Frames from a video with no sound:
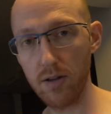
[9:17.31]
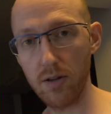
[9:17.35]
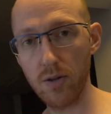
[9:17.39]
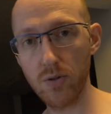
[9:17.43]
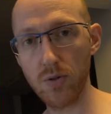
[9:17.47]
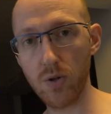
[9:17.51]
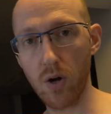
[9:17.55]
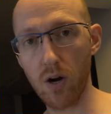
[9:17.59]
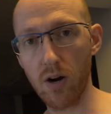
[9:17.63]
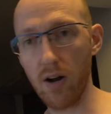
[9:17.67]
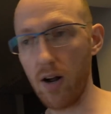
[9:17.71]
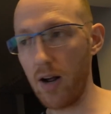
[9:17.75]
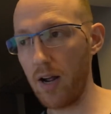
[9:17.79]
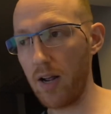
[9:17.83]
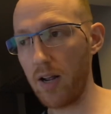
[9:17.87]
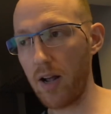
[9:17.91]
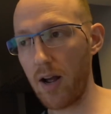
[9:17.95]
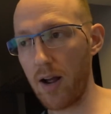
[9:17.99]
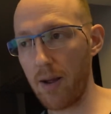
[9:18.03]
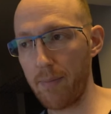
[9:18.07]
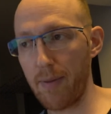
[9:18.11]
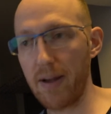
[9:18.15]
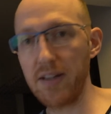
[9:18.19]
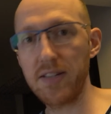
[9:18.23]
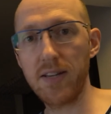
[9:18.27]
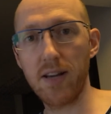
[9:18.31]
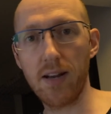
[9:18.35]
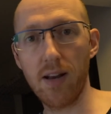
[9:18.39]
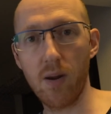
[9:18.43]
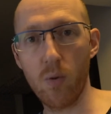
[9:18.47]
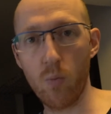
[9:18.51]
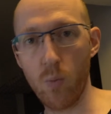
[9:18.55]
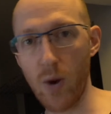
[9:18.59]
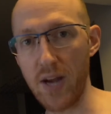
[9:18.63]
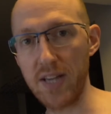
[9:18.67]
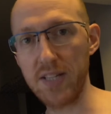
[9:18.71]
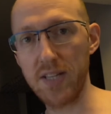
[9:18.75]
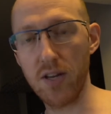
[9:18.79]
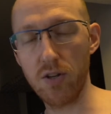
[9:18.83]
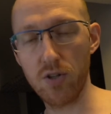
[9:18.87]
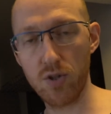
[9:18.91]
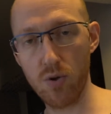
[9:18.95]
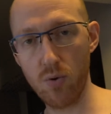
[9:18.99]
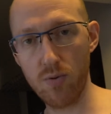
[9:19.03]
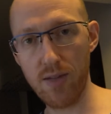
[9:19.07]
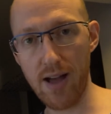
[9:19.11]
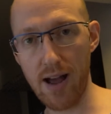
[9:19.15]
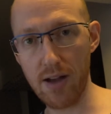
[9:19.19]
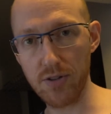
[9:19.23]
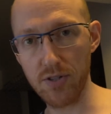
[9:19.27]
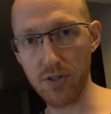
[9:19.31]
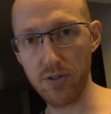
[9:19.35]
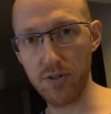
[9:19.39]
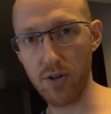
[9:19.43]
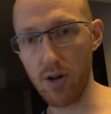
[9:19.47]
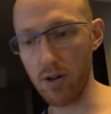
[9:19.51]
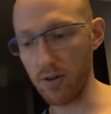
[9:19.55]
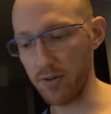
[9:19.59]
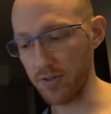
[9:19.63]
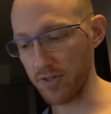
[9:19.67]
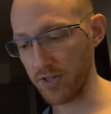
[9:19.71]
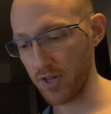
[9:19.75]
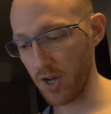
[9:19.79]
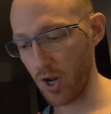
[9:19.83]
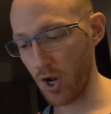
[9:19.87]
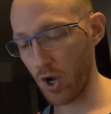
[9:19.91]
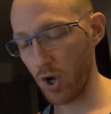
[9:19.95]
So I basically wasted $2,000.